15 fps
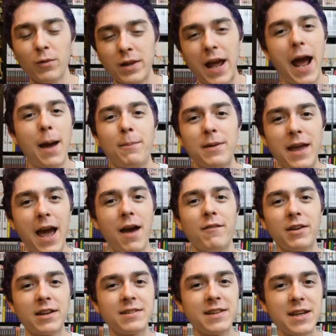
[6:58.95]
with Happy
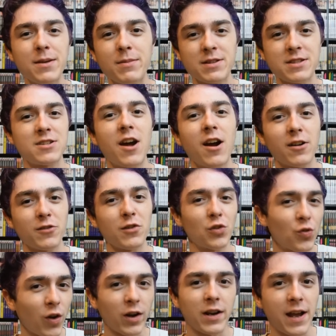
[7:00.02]
having a demon stuck to his
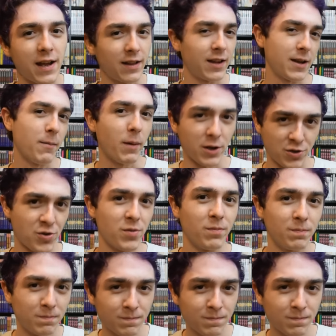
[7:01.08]
fucking head like a mushroom.